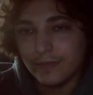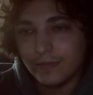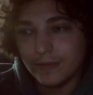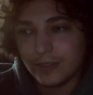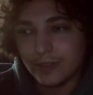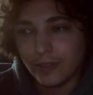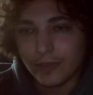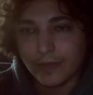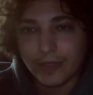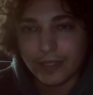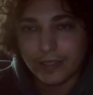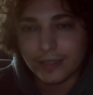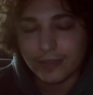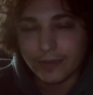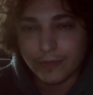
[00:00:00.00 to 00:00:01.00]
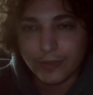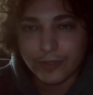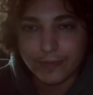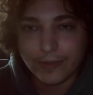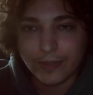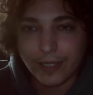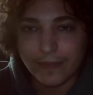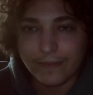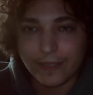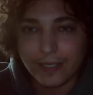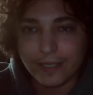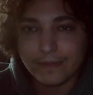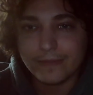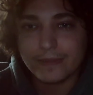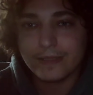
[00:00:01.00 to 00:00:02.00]
struggling with things for multiple
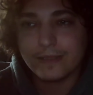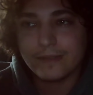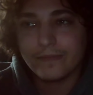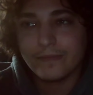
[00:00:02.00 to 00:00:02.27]
lifetimes,